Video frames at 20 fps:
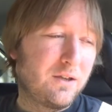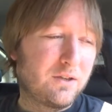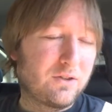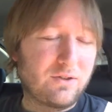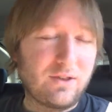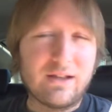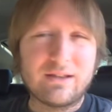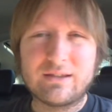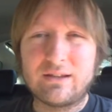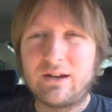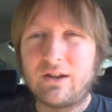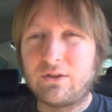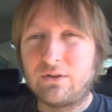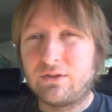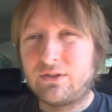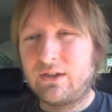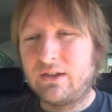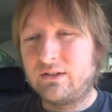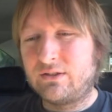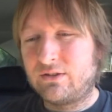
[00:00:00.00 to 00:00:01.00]
So that's
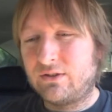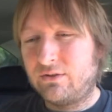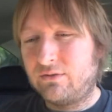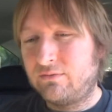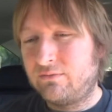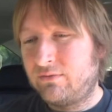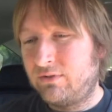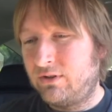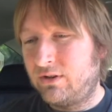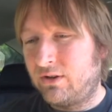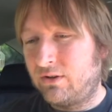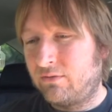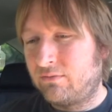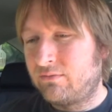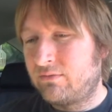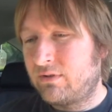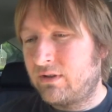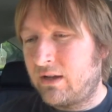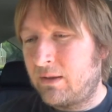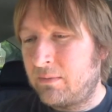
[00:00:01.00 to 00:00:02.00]
another thing too, you know.
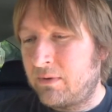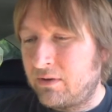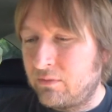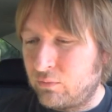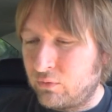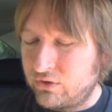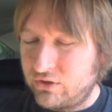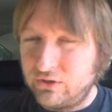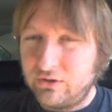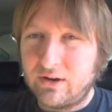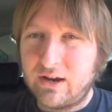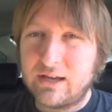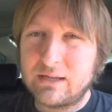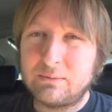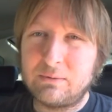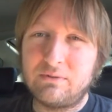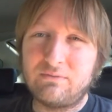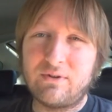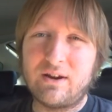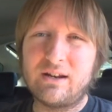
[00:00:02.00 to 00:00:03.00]
I mean, would you
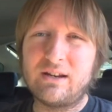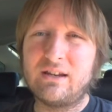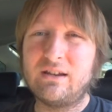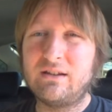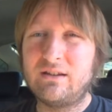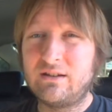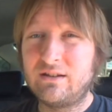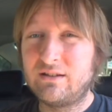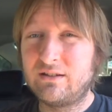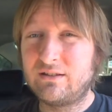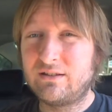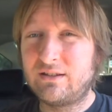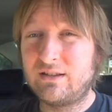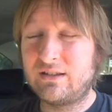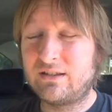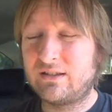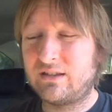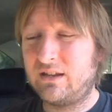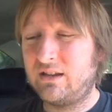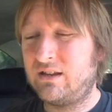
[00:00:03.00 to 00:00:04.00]
guys be ready
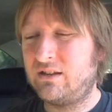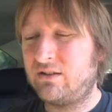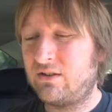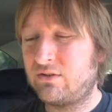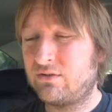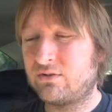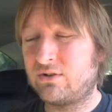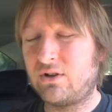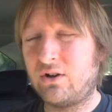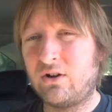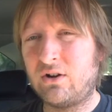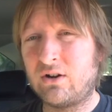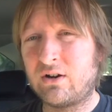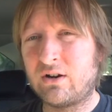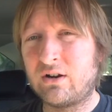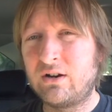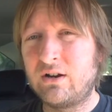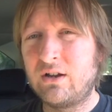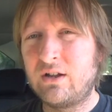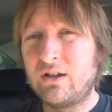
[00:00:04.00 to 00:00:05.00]
to see another
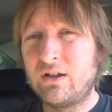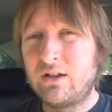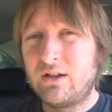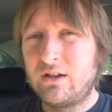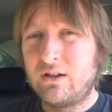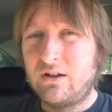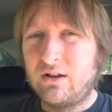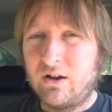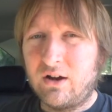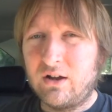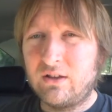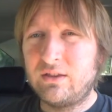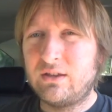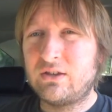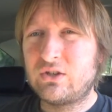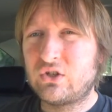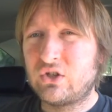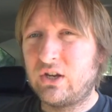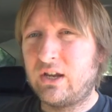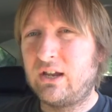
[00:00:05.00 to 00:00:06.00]
car on
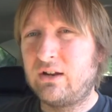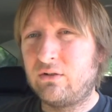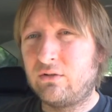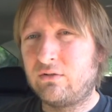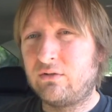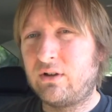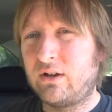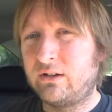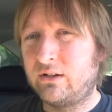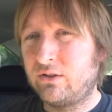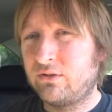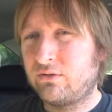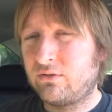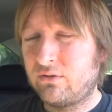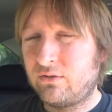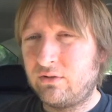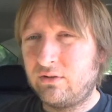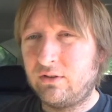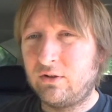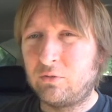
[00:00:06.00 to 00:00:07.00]
this channel,
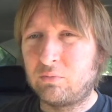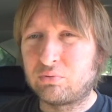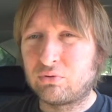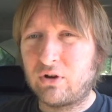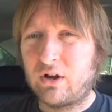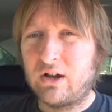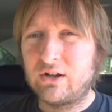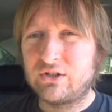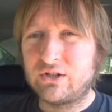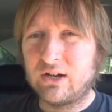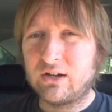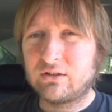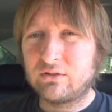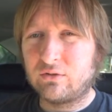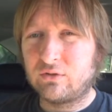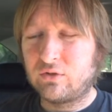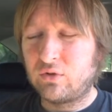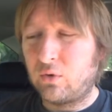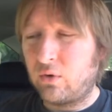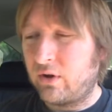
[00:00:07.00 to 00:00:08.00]
another little
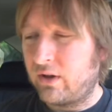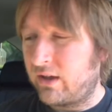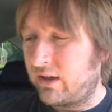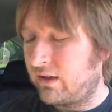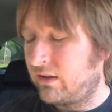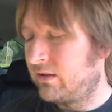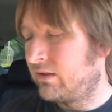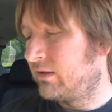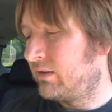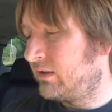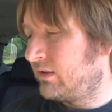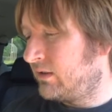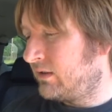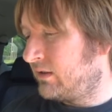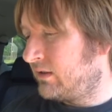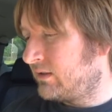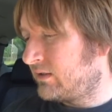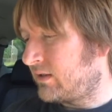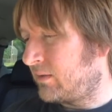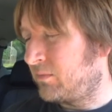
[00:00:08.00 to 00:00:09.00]
project or toy,
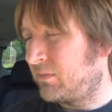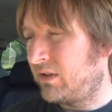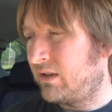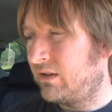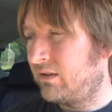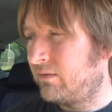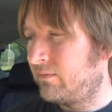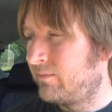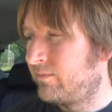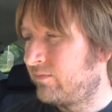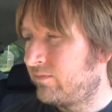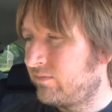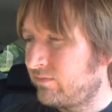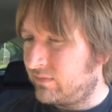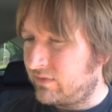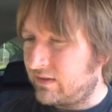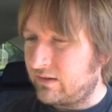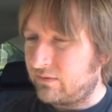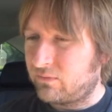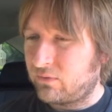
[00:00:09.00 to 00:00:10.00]
something
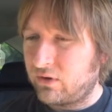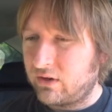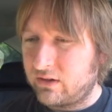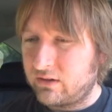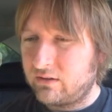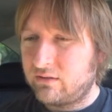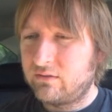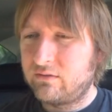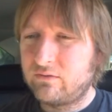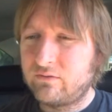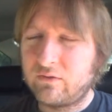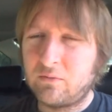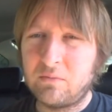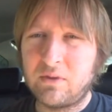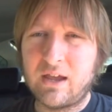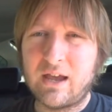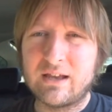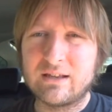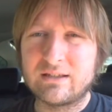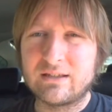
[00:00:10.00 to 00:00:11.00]
different from
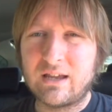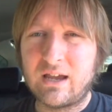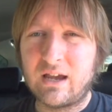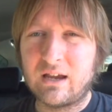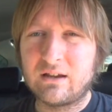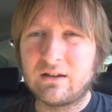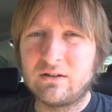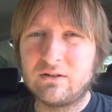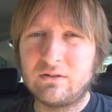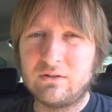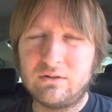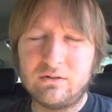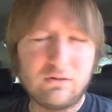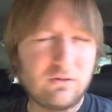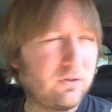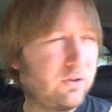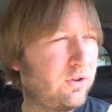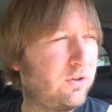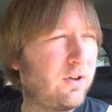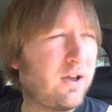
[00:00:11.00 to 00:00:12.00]
the Aztek?
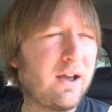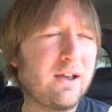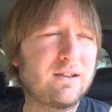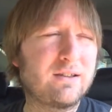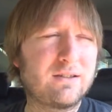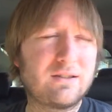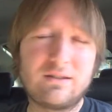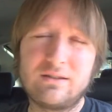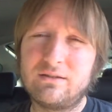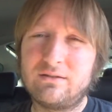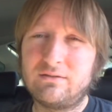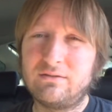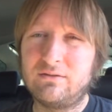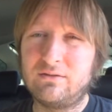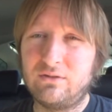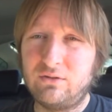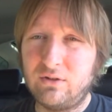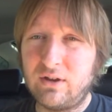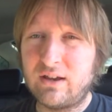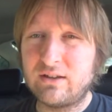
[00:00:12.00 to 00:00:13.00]
Or do you guys
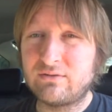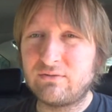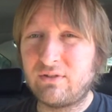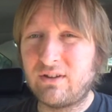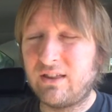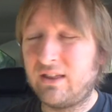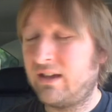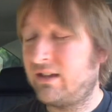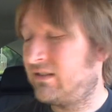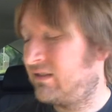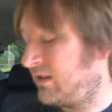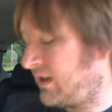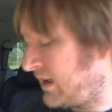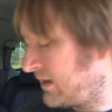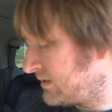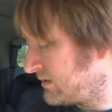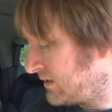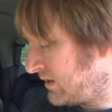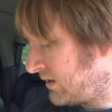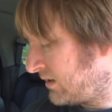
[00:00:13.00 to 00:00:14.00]
really like the
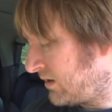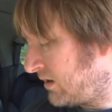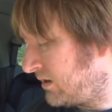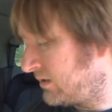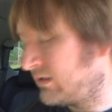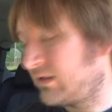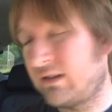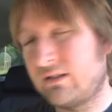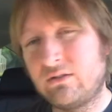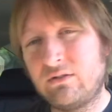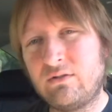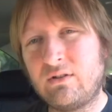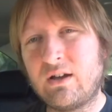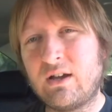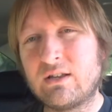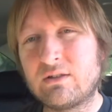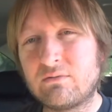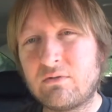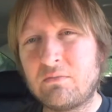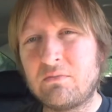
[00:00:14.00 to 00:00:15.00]
Aztek content? Do you
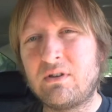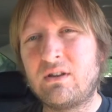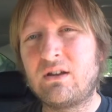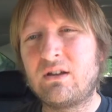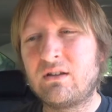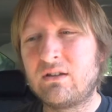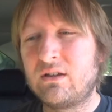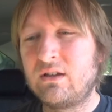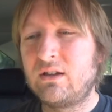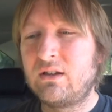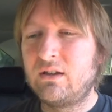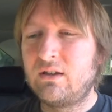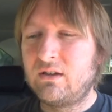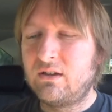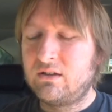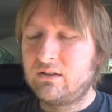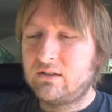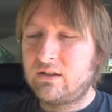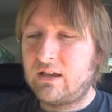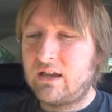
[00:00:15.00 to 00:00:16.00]
guys want me to
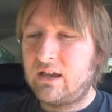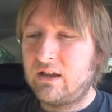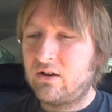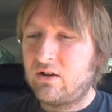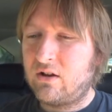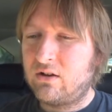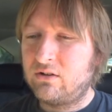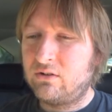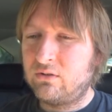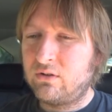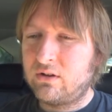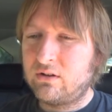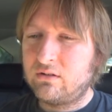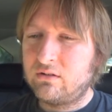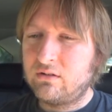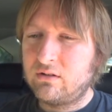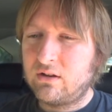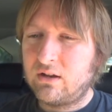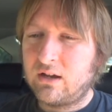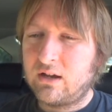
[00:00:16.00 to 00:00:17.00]
hang on to it?
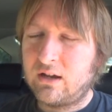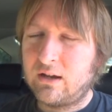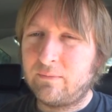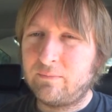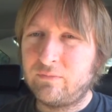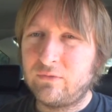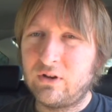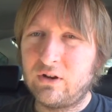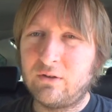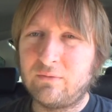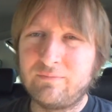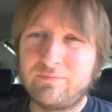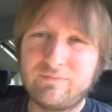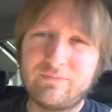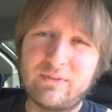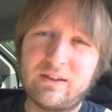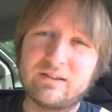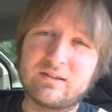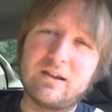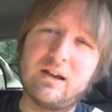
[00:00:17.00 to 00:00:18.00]
You know,
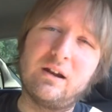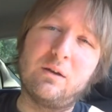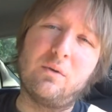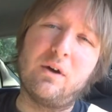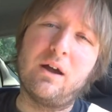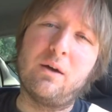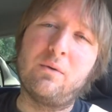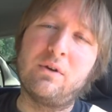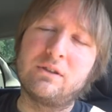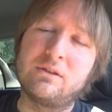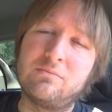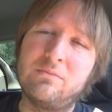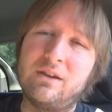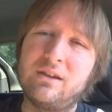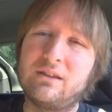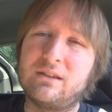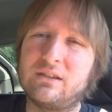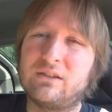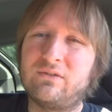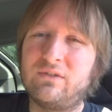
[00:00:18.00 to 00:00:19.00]
that's kind of why I wanted to
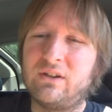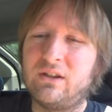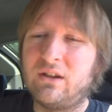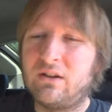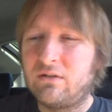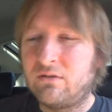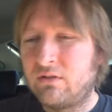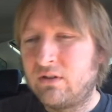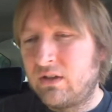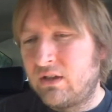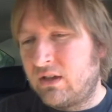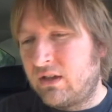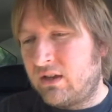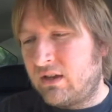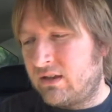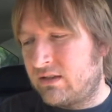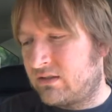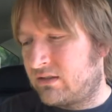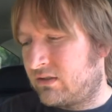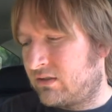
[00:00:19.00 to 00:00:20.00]
make this video,
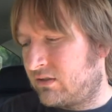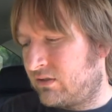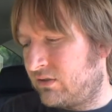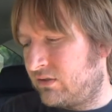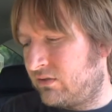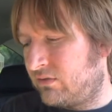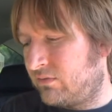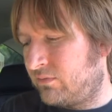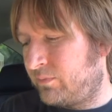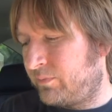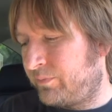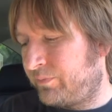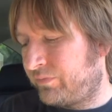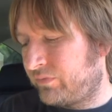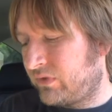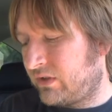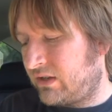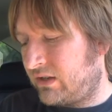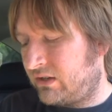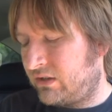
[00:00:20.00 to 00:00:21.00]
is to
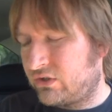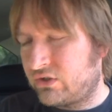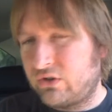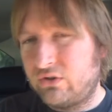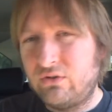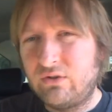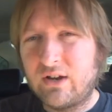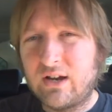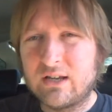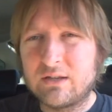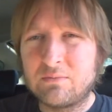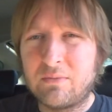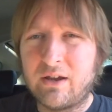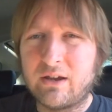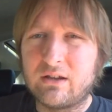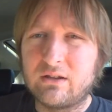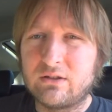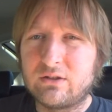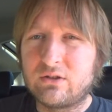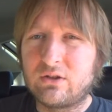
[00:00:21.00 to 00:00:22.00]
kind of show you guys
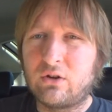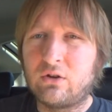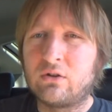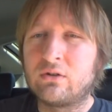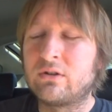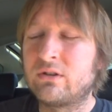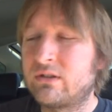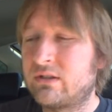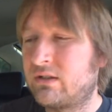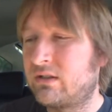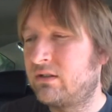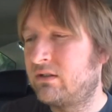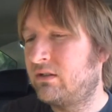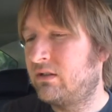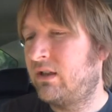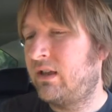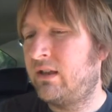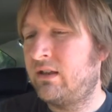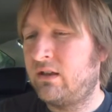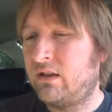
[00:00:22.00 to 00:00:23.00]
my concerns
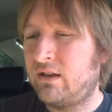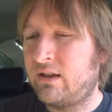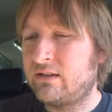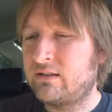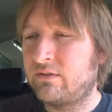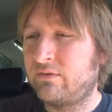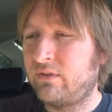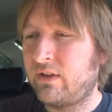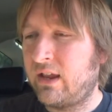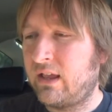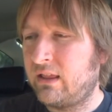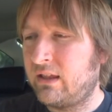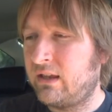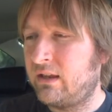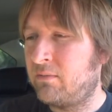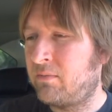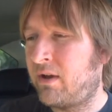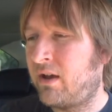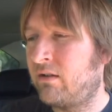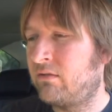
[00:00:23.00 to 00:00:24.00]
as of
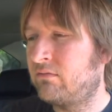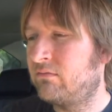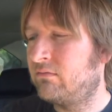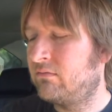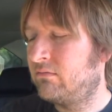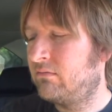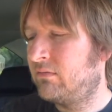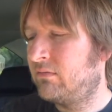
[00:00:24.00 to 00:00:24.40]
lately about